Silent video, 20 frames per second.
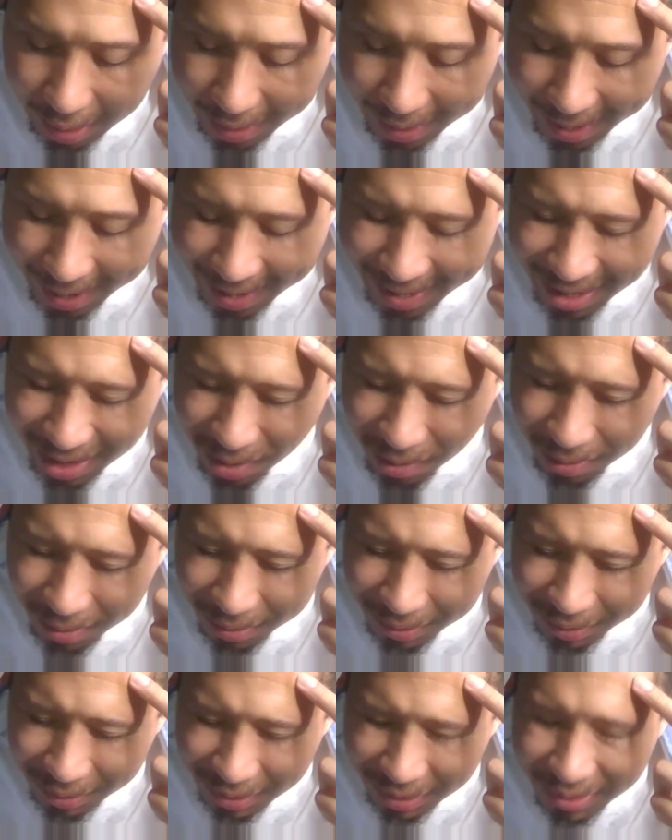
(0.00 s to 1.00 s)
I know this
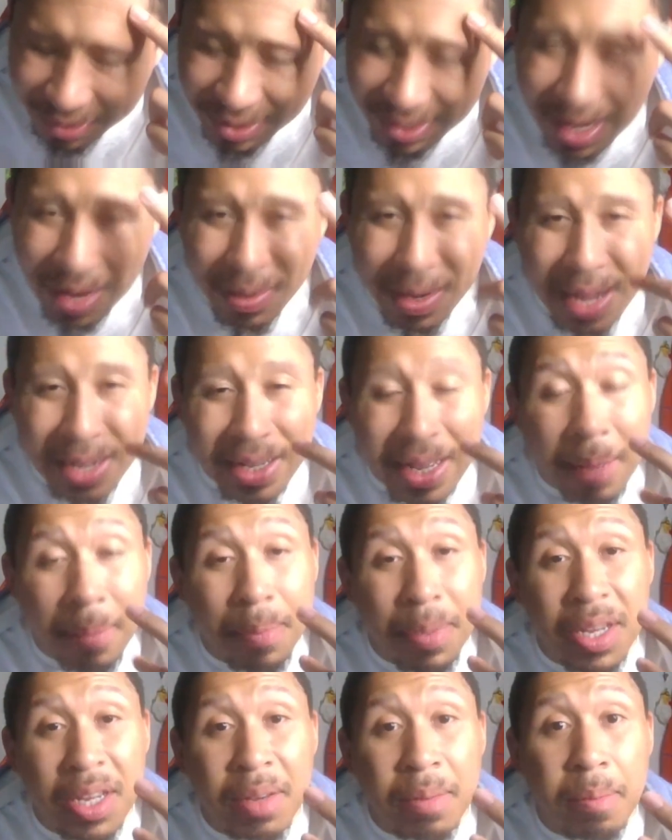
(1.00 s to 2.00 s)
is going to sound like I'm
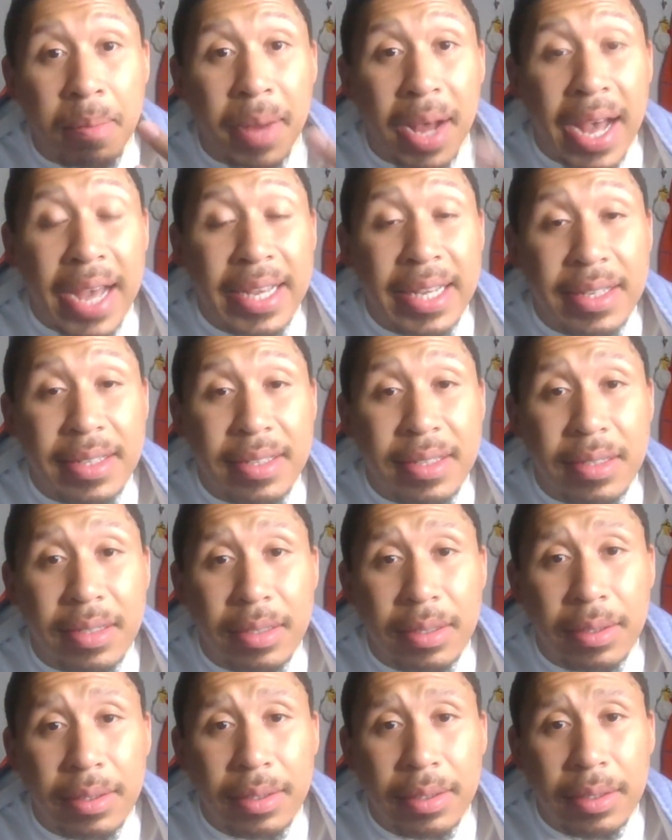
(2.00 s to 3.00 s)
being biased.
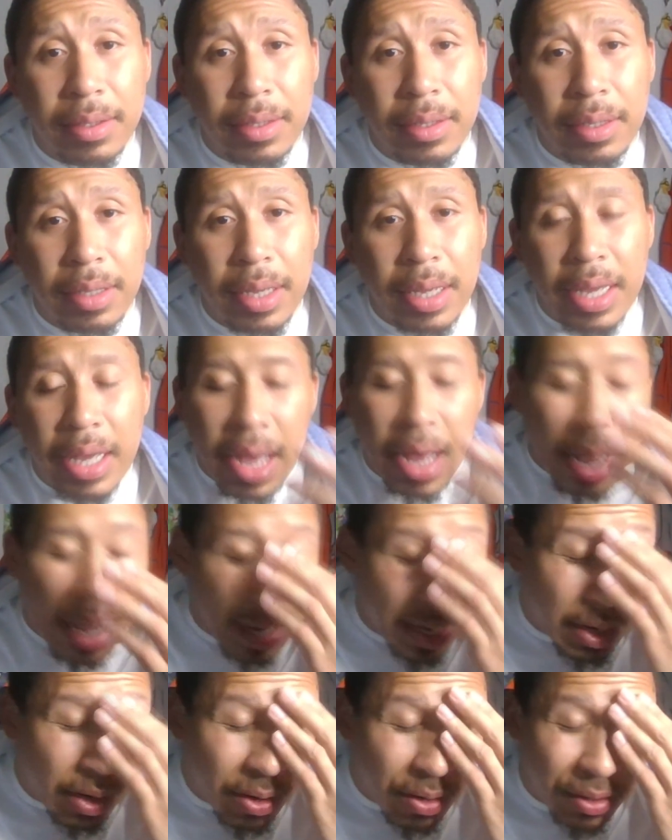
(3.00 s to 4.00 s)

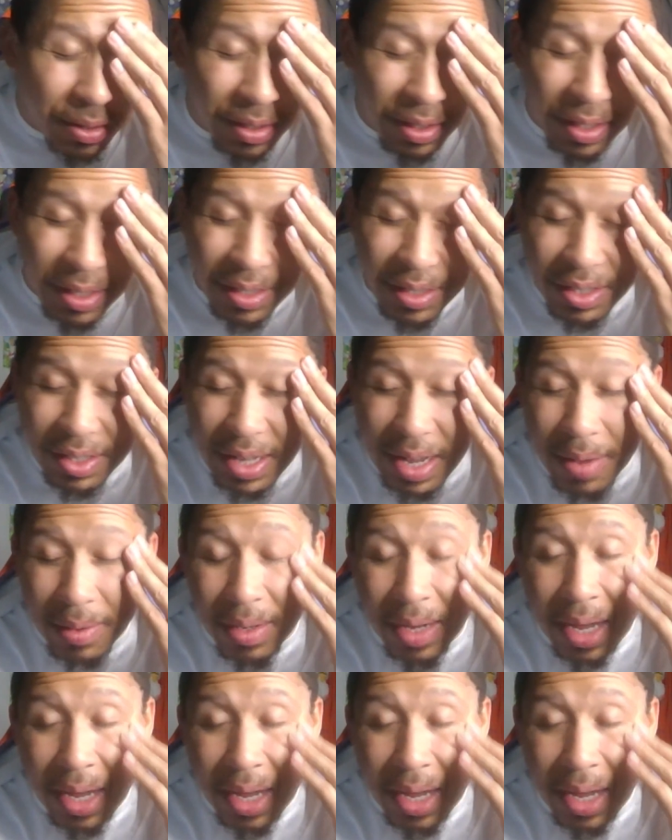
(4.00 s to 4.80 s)
I know this is going to sound